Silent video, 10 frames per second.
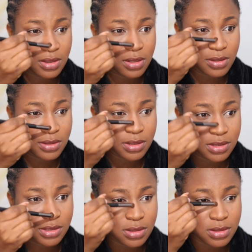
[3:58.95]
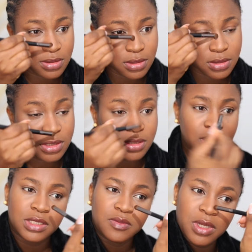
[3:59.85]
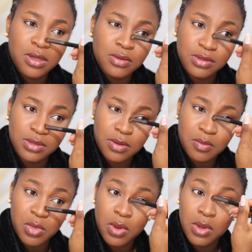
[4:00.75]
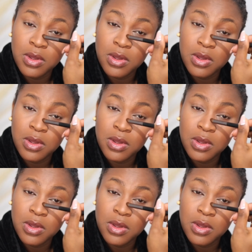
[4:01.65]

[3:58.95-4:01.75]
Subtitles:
I'll just snatch my nose some more